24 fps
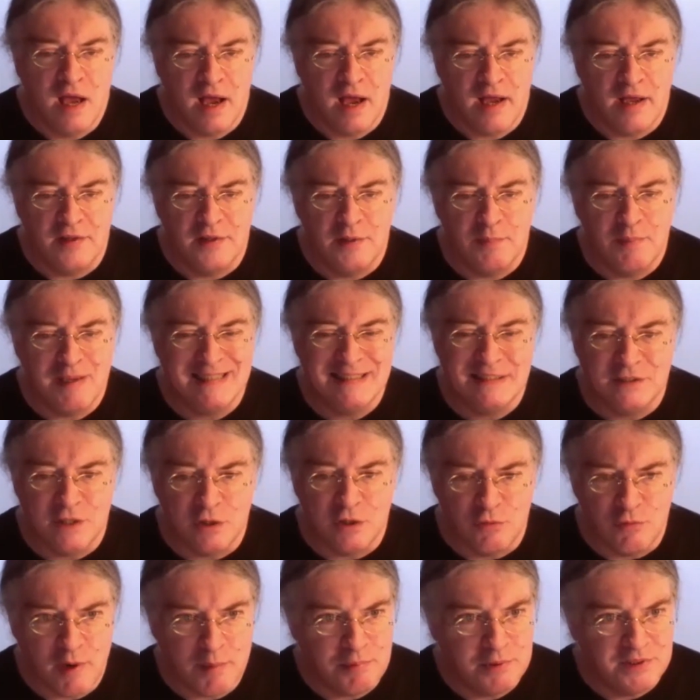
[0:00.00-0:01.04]
The best
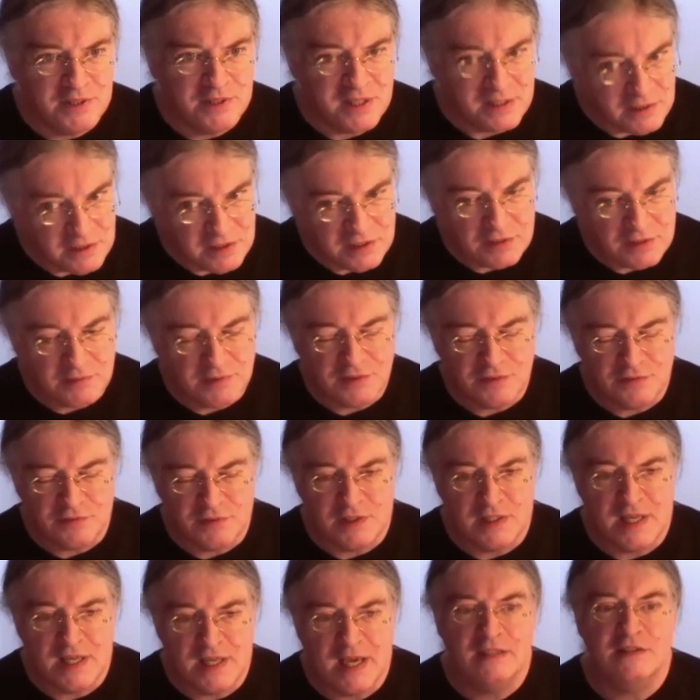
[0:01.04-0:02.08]
known representatives for
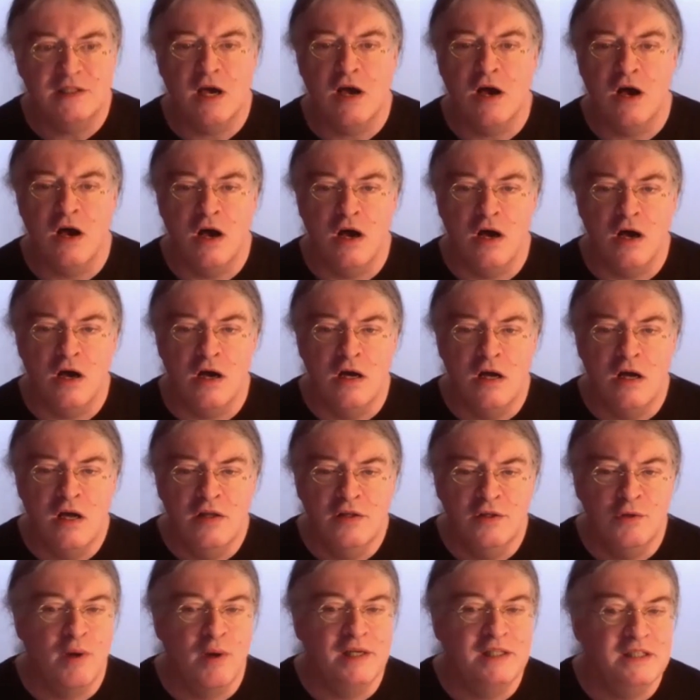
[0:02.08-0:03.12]
that are
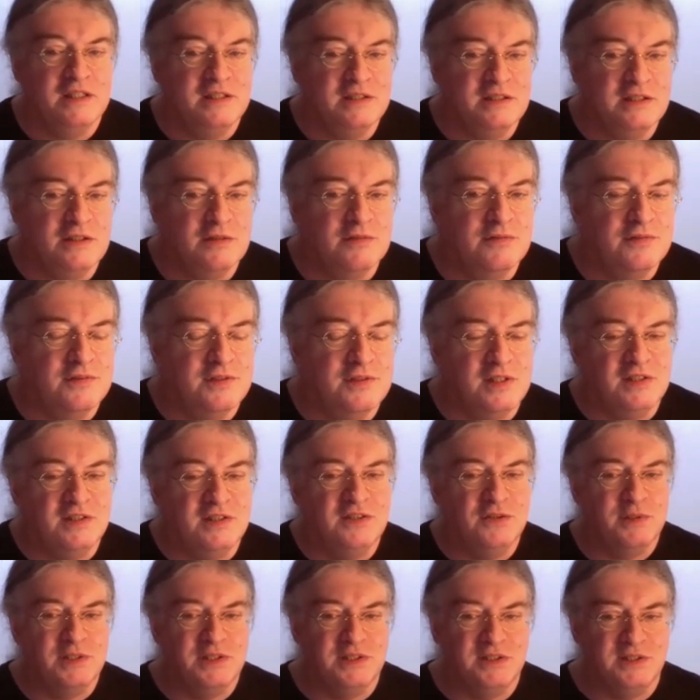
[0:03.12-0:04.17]
the writings of the
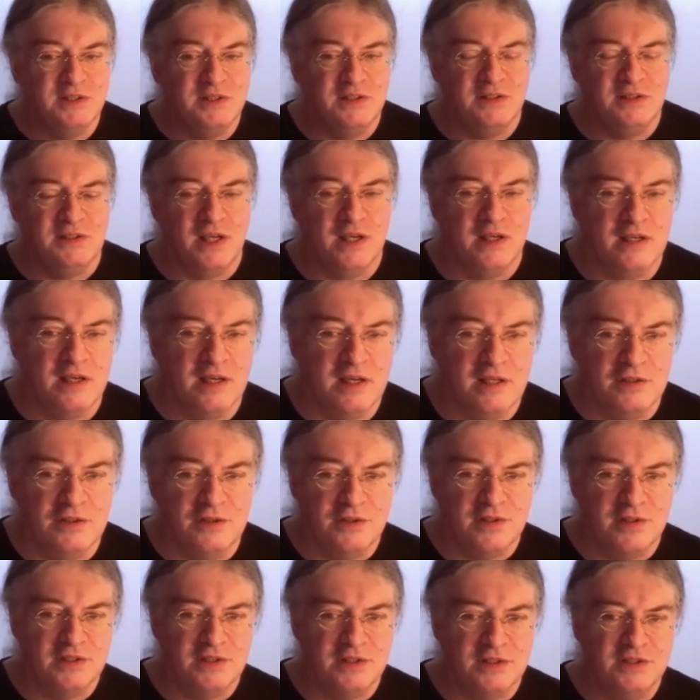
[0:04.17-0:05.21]
Swiss
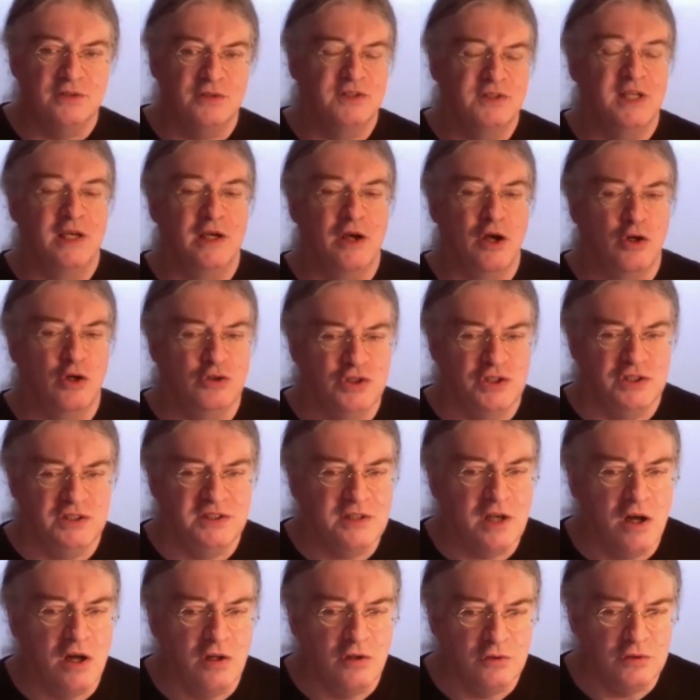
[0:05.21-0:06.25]
psychiatrist or psychologist
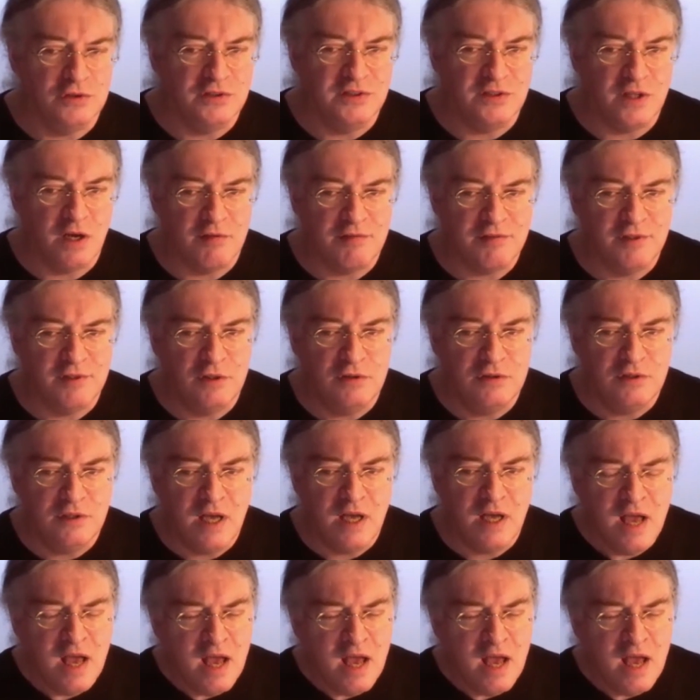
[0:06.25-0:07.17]
Carl Gustav Jung,